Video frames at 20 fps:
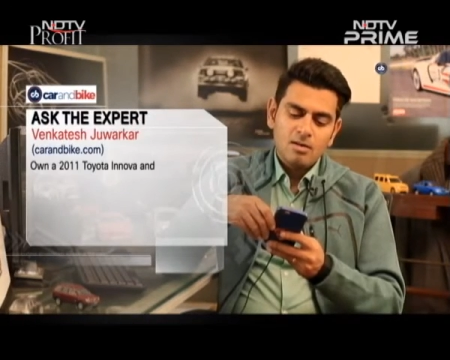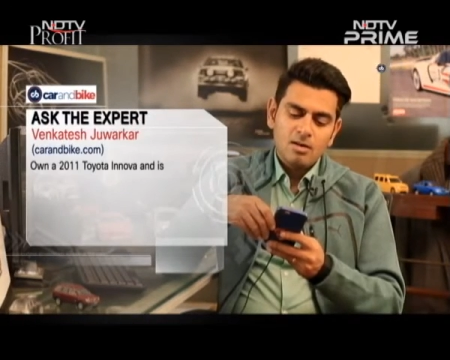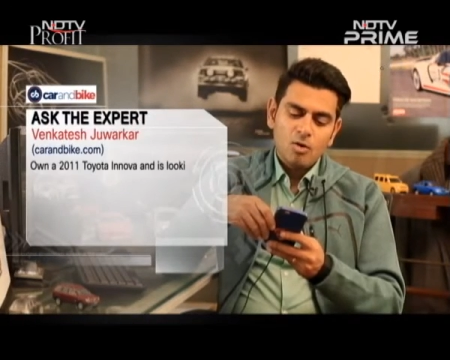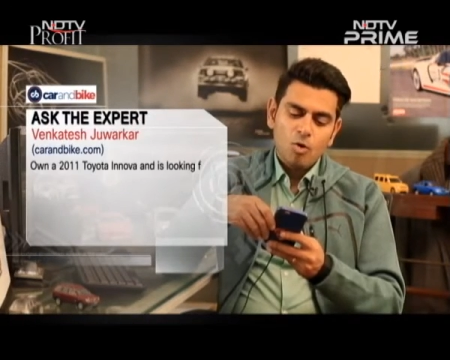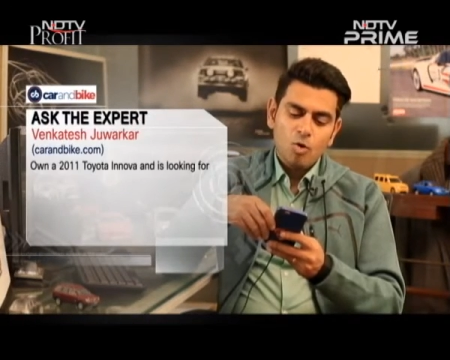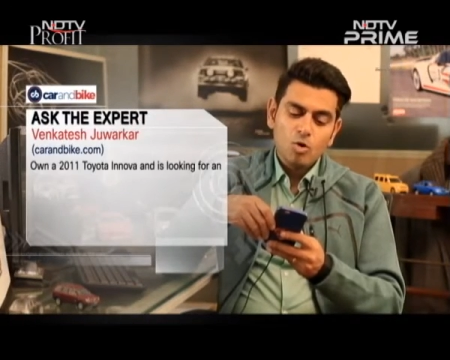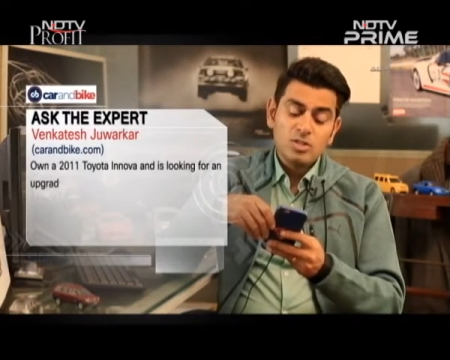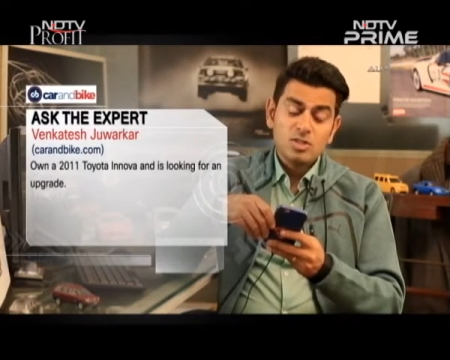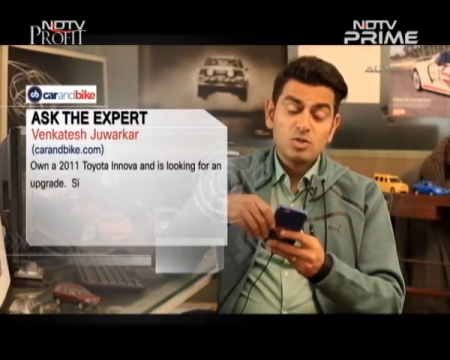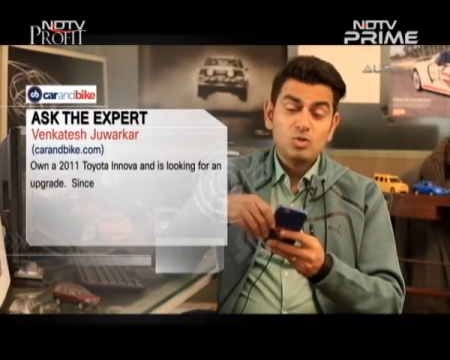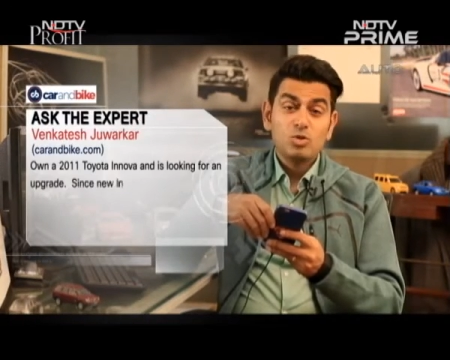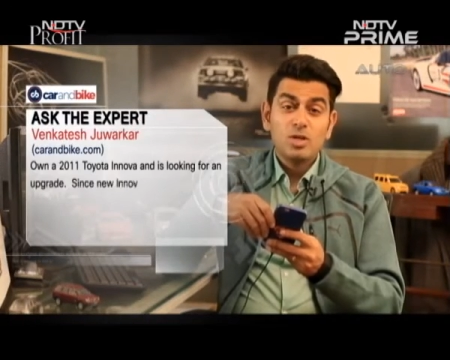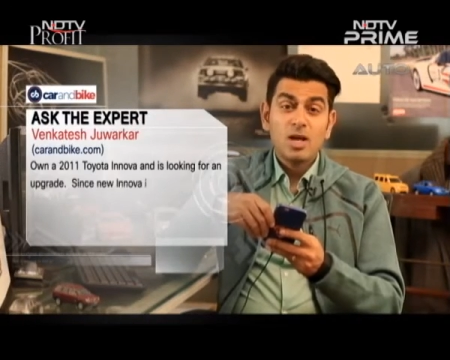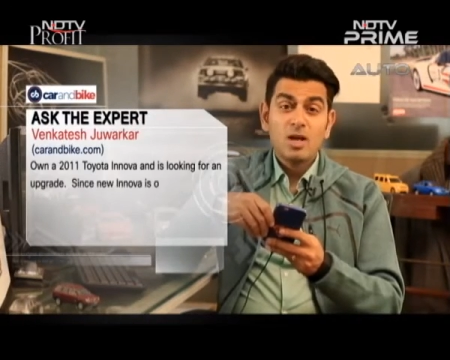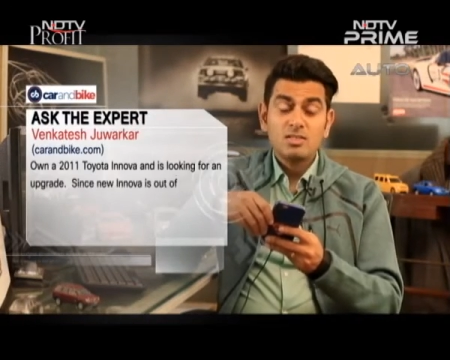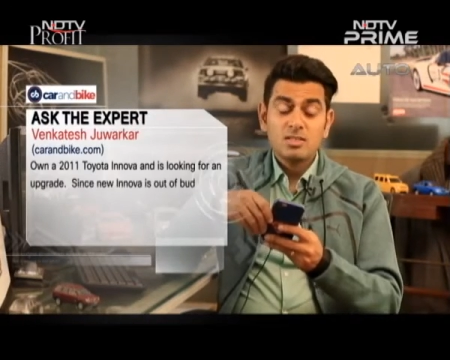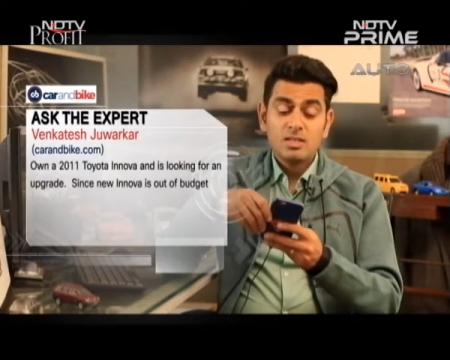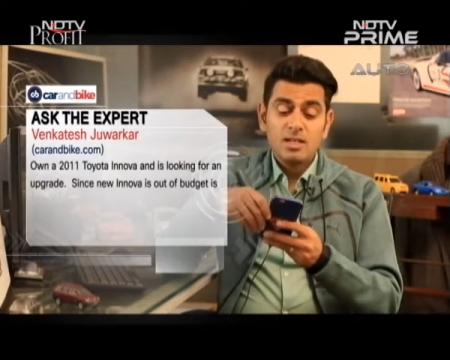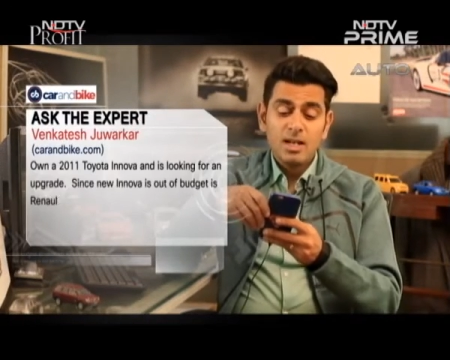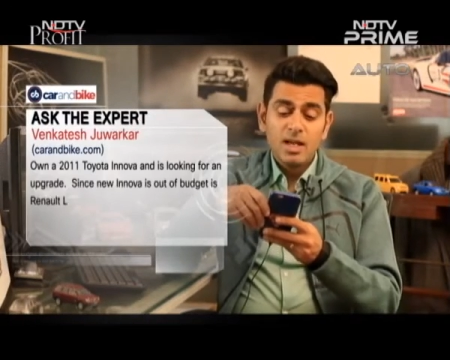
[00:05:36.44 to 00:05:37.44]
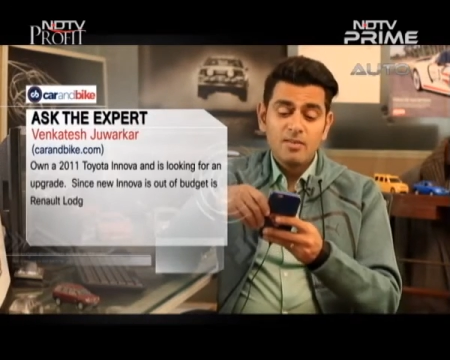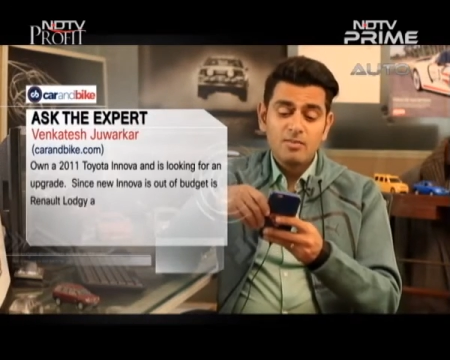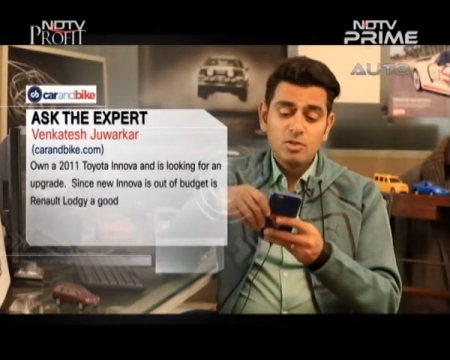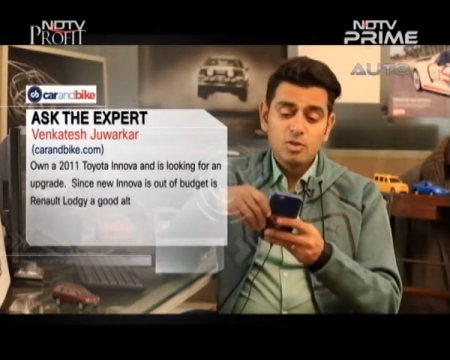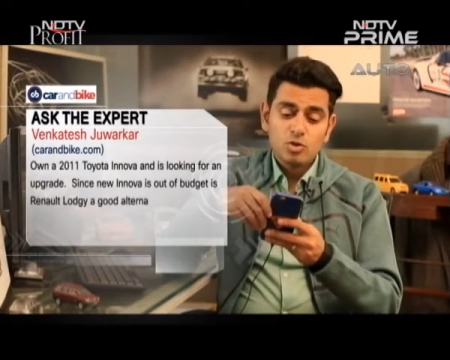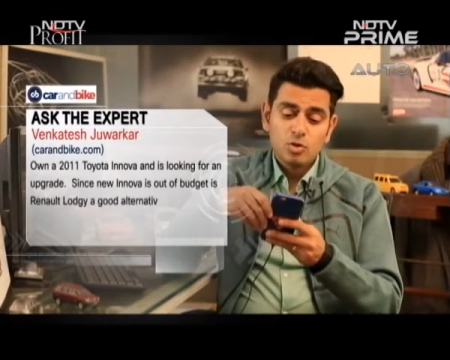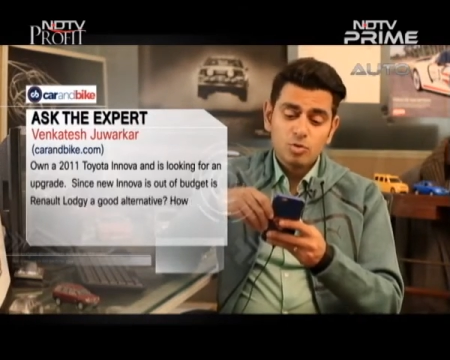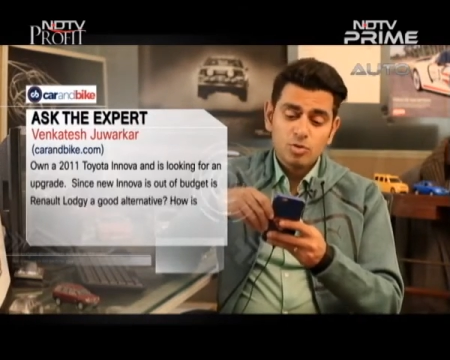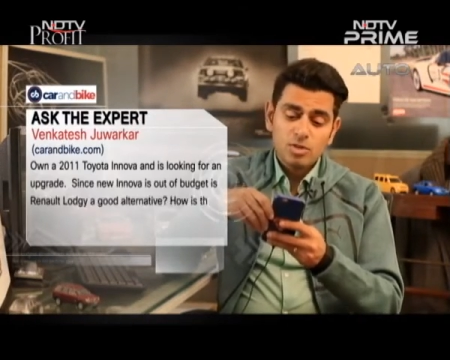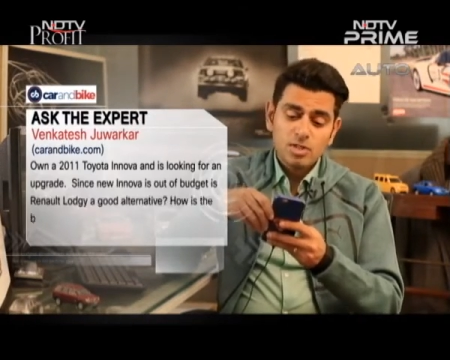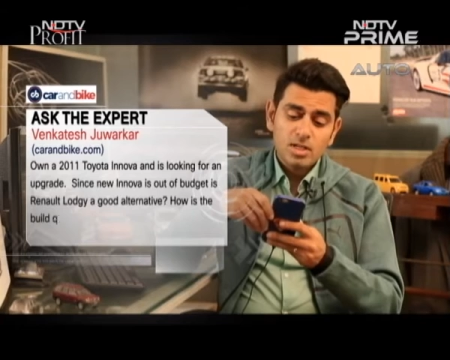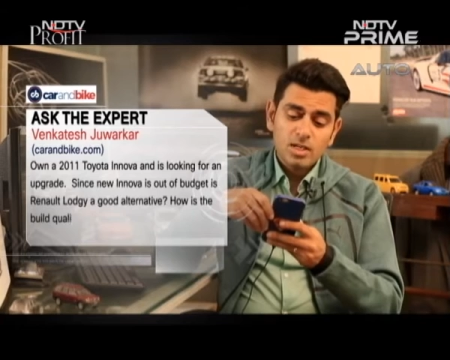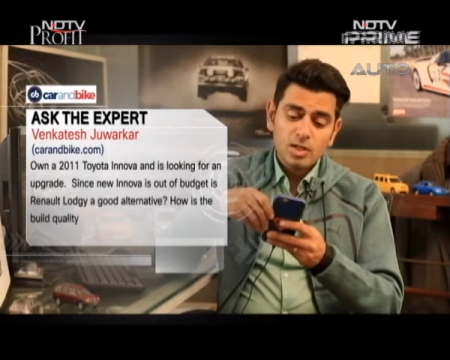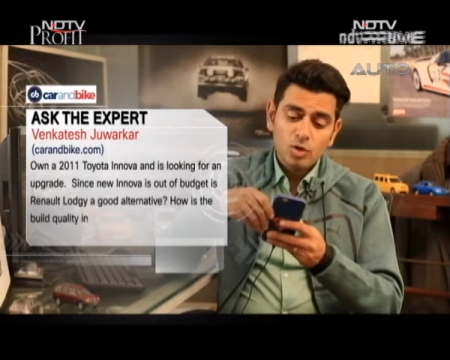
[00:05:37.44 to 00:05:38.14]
Owns a 2011 Toyota